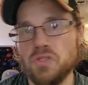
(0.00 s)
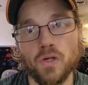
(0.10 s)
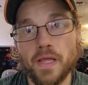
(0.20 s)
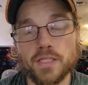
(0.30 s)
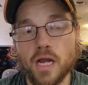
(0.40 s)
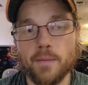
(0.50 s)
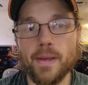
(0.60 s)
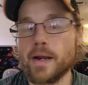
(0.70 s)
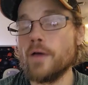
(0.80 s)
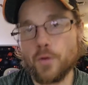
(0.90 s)
You know, that's not
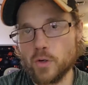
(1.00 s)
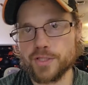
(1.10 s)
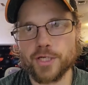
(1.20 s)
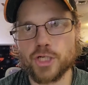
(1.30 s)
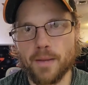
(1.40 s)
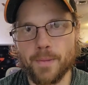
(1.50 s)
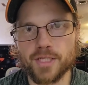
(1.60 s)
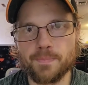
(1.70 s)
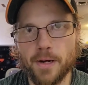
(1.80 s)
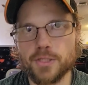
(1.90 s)
bad. Of course, I shot my
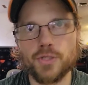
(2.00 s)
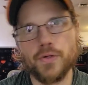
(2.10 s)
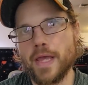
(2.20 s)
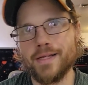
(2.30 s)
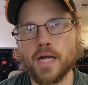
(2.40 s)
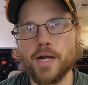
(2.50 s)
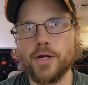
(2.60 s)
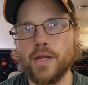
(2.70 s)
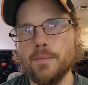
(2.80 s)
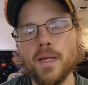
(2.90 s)
spares during that entire
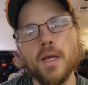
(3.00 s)
game.